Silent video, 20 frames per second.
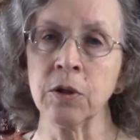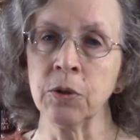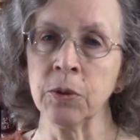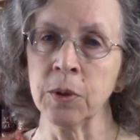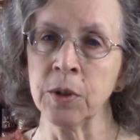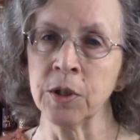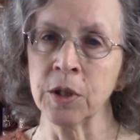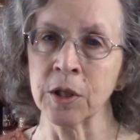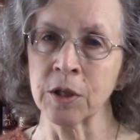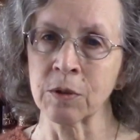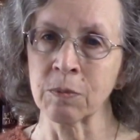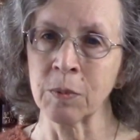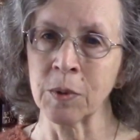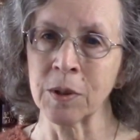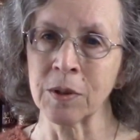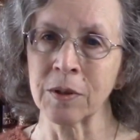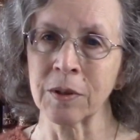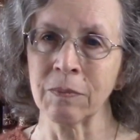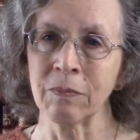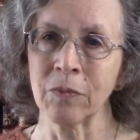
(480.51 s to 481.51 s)
to
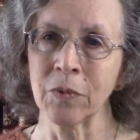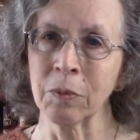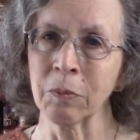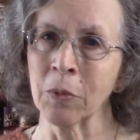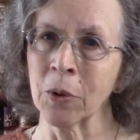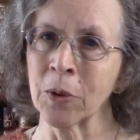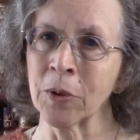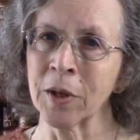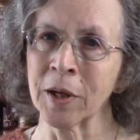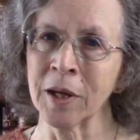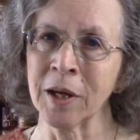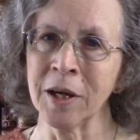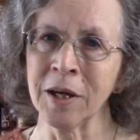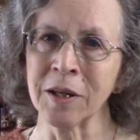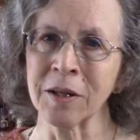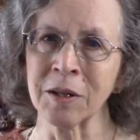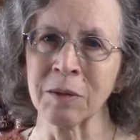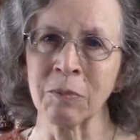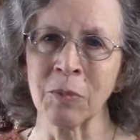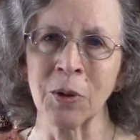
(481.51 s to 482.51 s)
adjustments. The more they
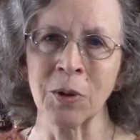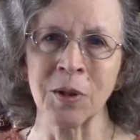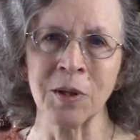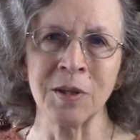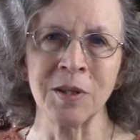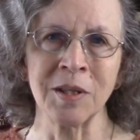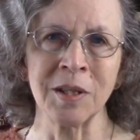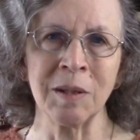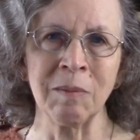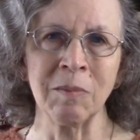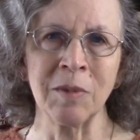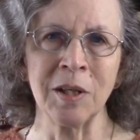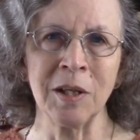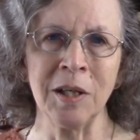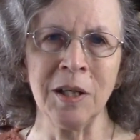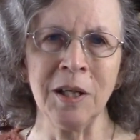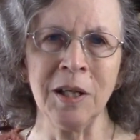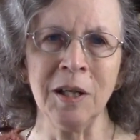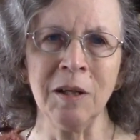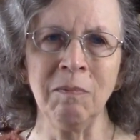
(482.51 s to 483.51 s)
get, the more they seem to
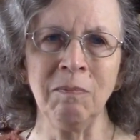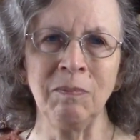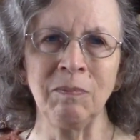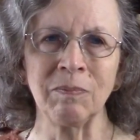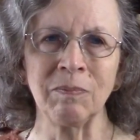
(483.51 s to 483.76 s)
need.